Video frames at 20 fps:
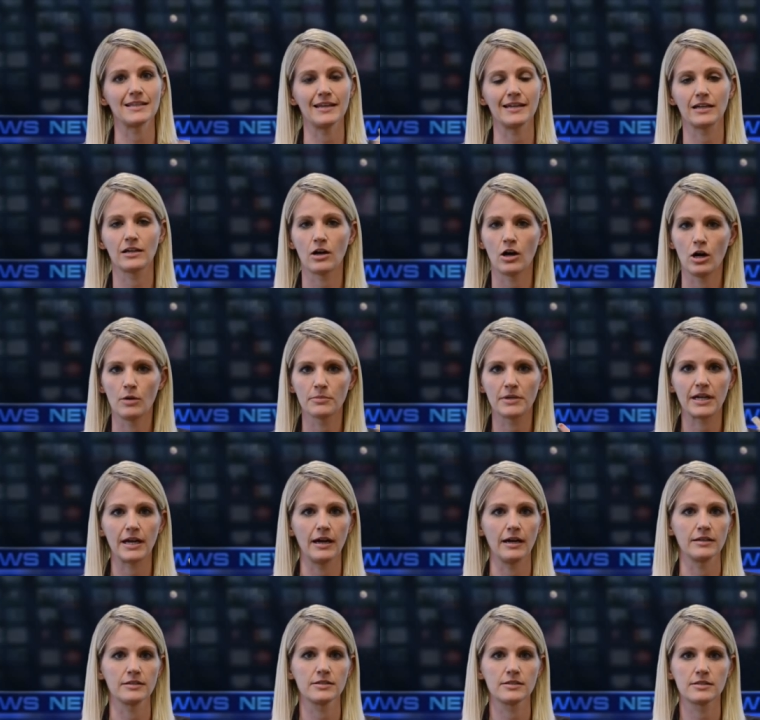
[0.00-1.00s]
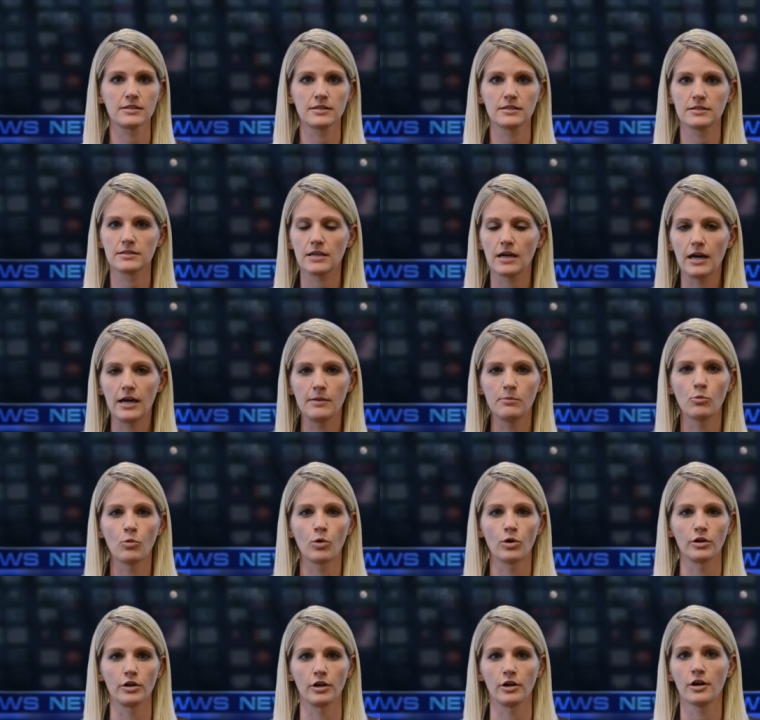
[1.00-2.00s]
like Comcast, Time
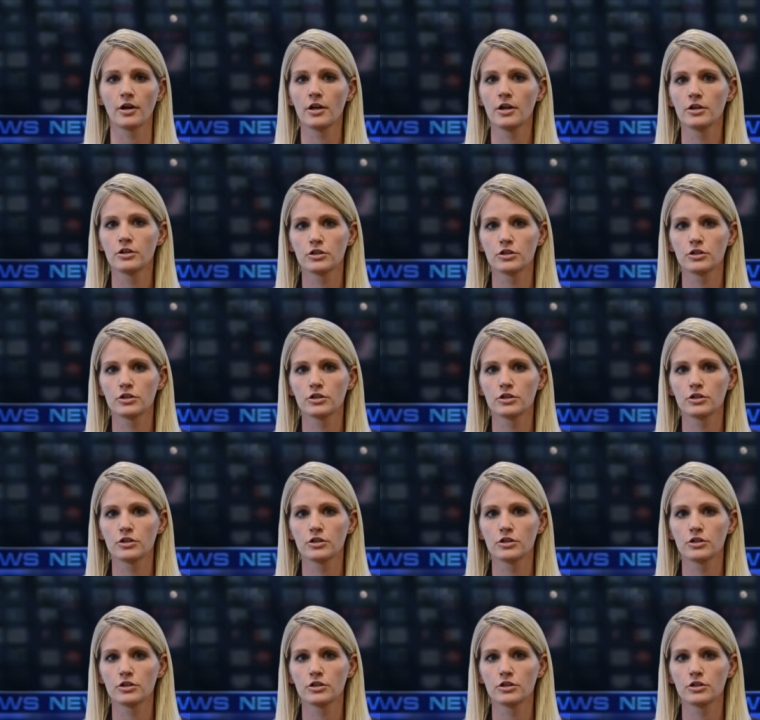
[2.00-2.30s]
Warner,